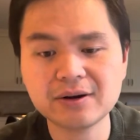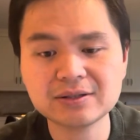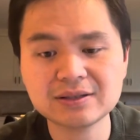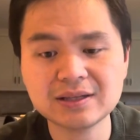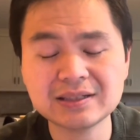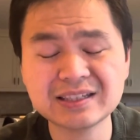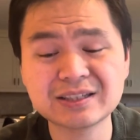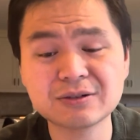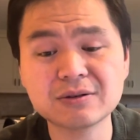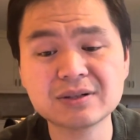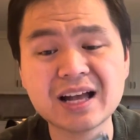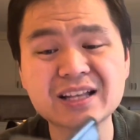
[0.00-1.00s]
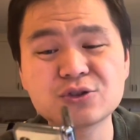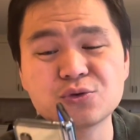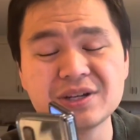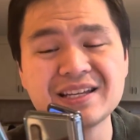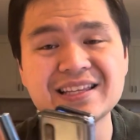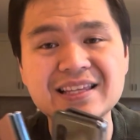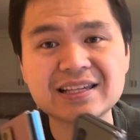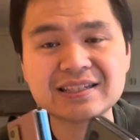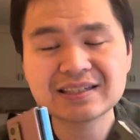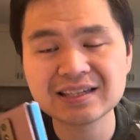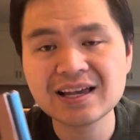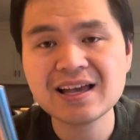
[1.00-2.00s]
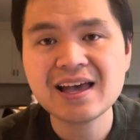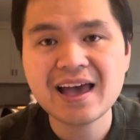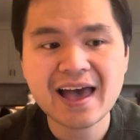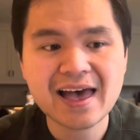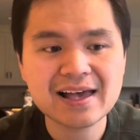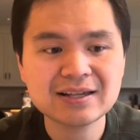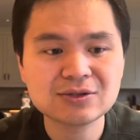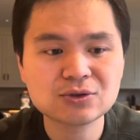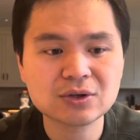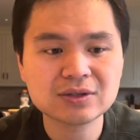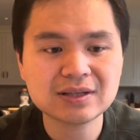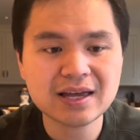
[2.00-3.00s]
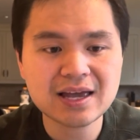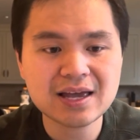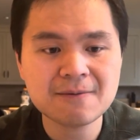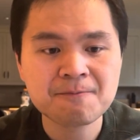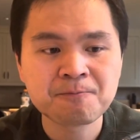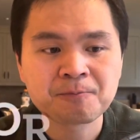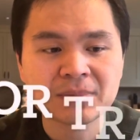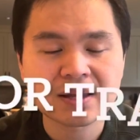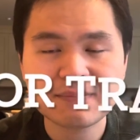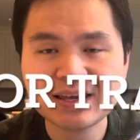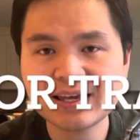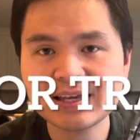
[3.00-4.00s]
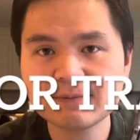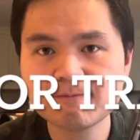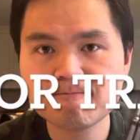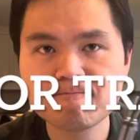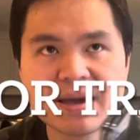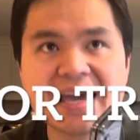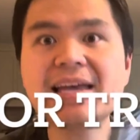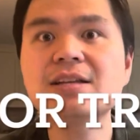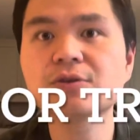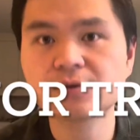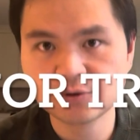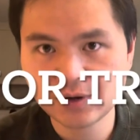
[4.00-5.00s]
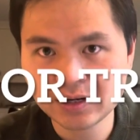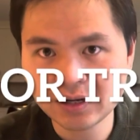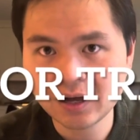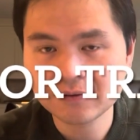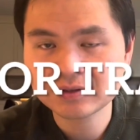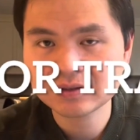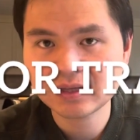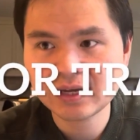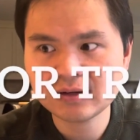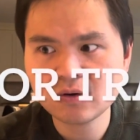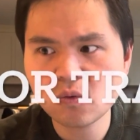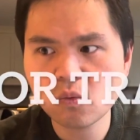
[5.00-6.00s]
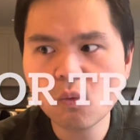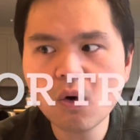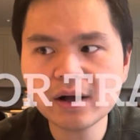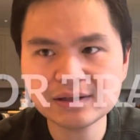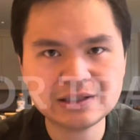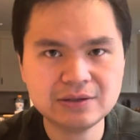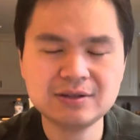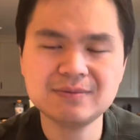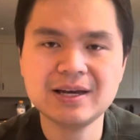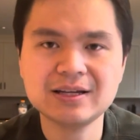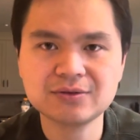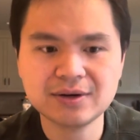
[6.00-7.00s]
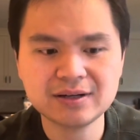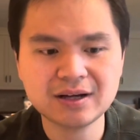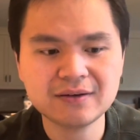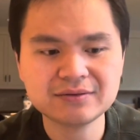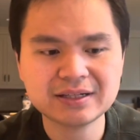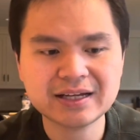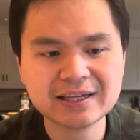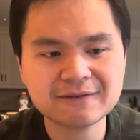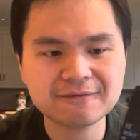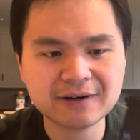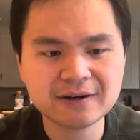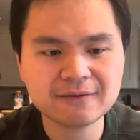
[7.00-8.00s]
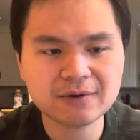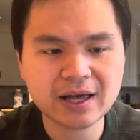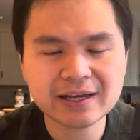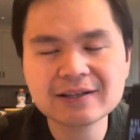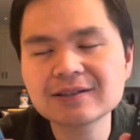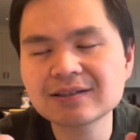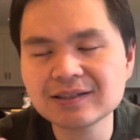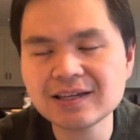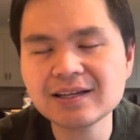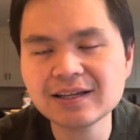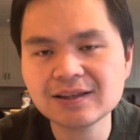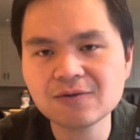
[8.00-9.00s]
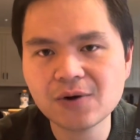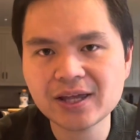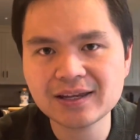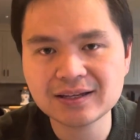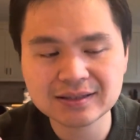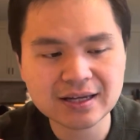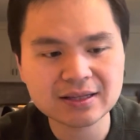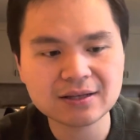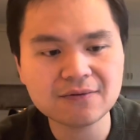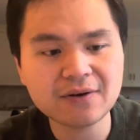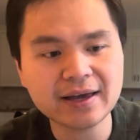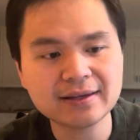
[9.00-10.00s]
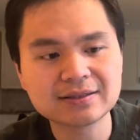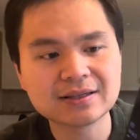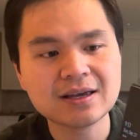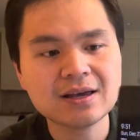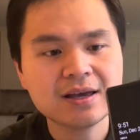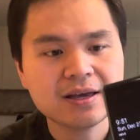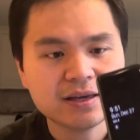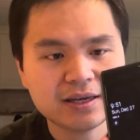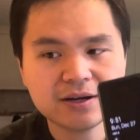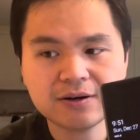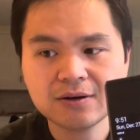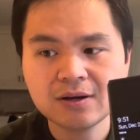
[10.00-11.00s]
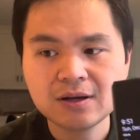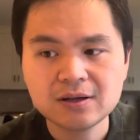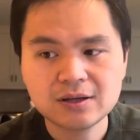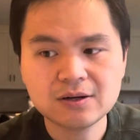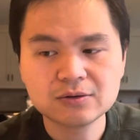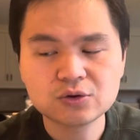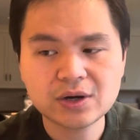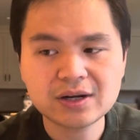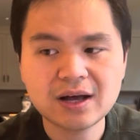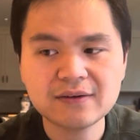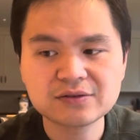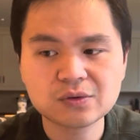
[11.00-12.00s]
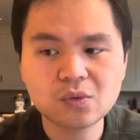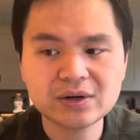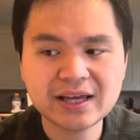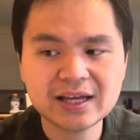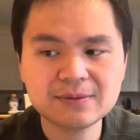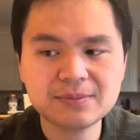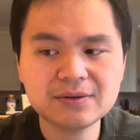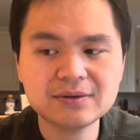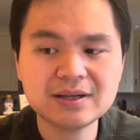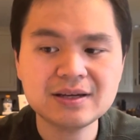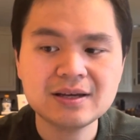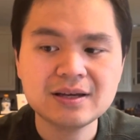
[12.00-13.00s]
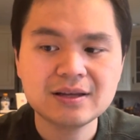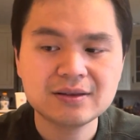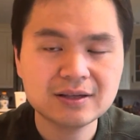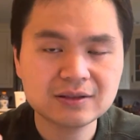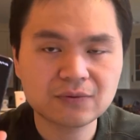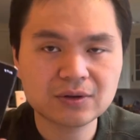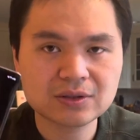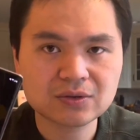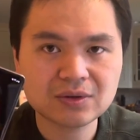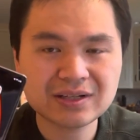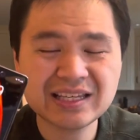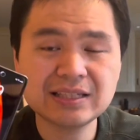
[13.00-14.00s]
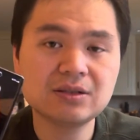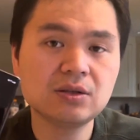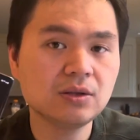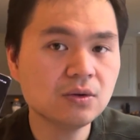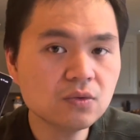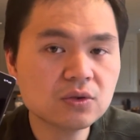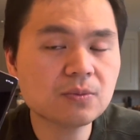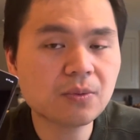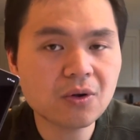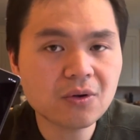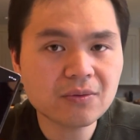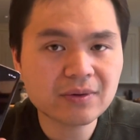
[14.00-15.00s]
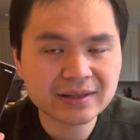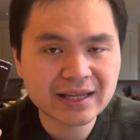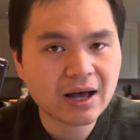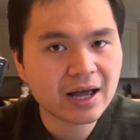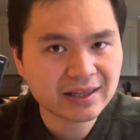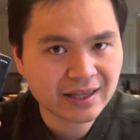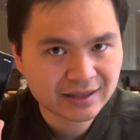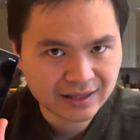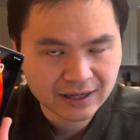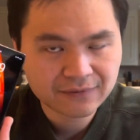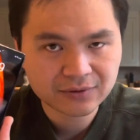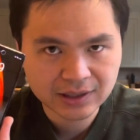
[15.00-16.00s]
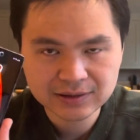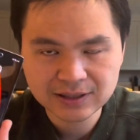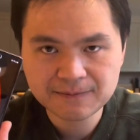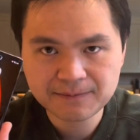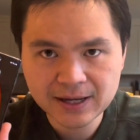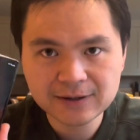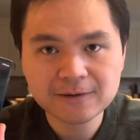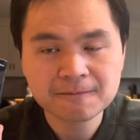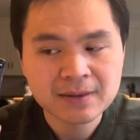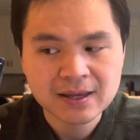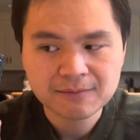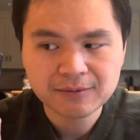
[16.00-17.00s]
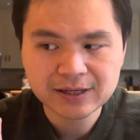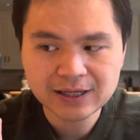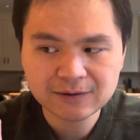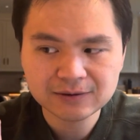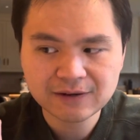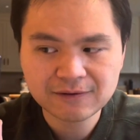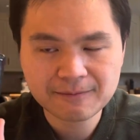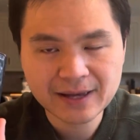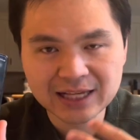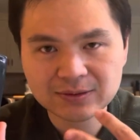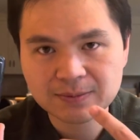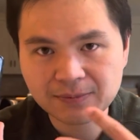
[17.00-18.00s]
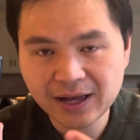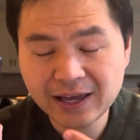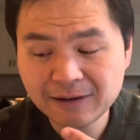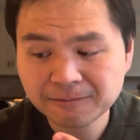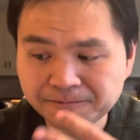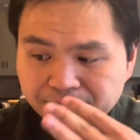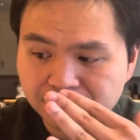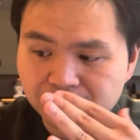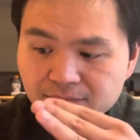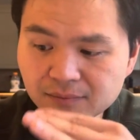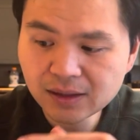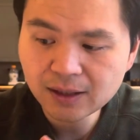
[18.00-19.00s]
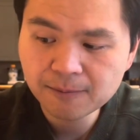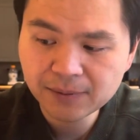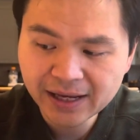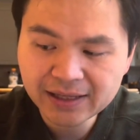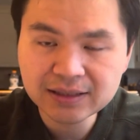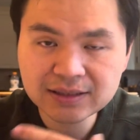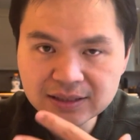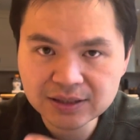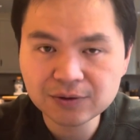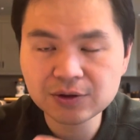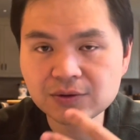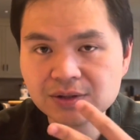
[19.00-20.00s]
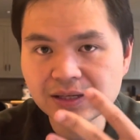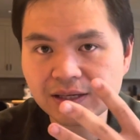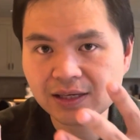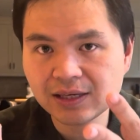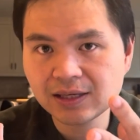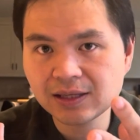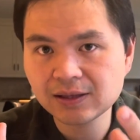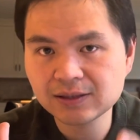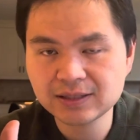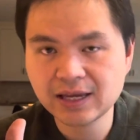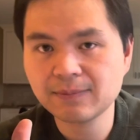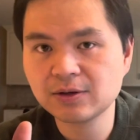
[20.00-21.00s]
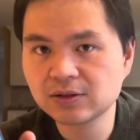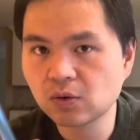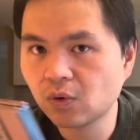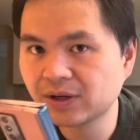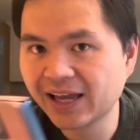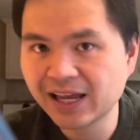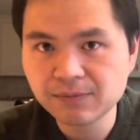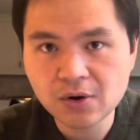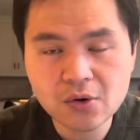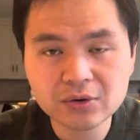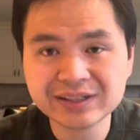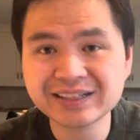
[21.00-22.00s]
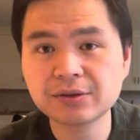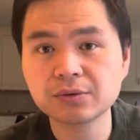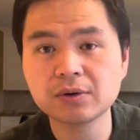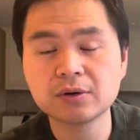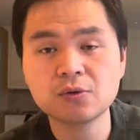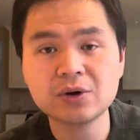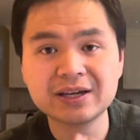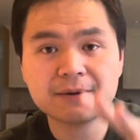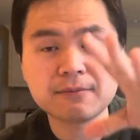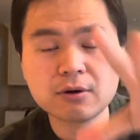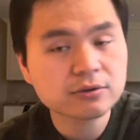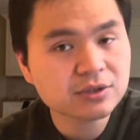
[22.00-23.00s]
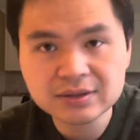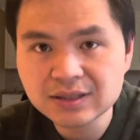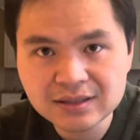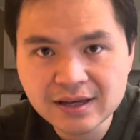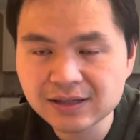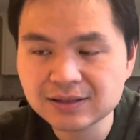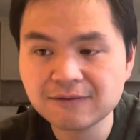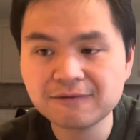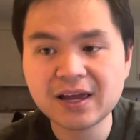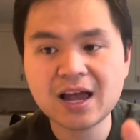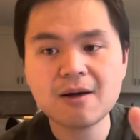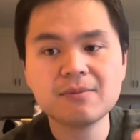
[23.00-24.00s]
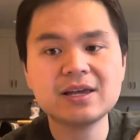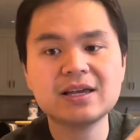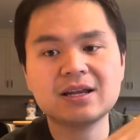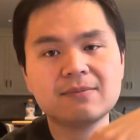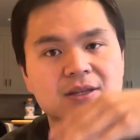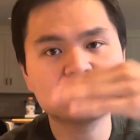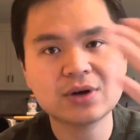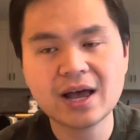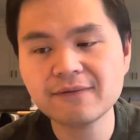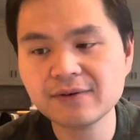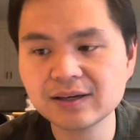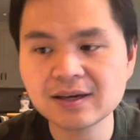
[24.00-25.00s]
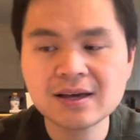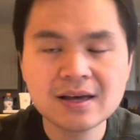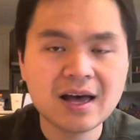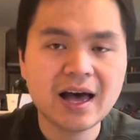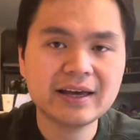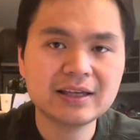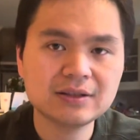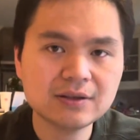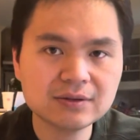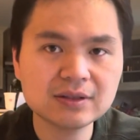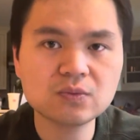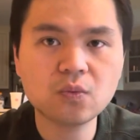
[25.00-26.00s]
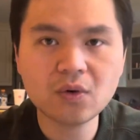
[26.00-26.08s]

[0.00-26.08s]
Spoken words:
of this is they're not treating this as just making major trade-offs. They don't want you to make trade-offs, and I can see it in the way they design the device. Here, trade-offs or one-handability. This front screen is usable. Now I like the iPhone SE better, but it'll definitely pass me by. But I can still use it in, say I'm using one-hand mode or need to throw a quick emergency text to family and I'm in traffic. I can use this one